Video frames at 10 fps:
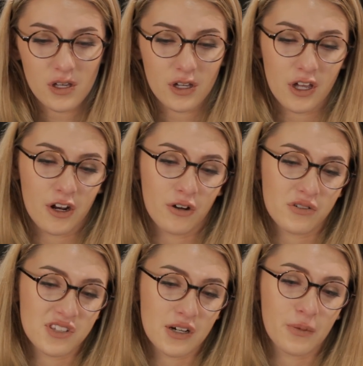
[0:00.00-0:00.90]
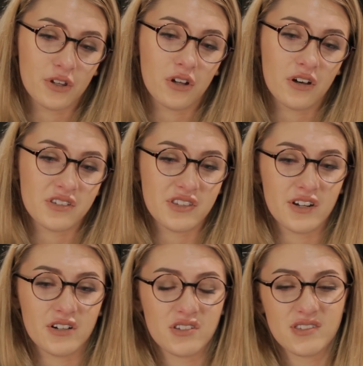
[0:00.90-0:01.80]
you know, someone lost
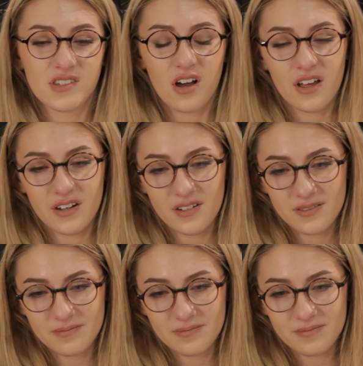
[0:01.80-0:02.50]
their son,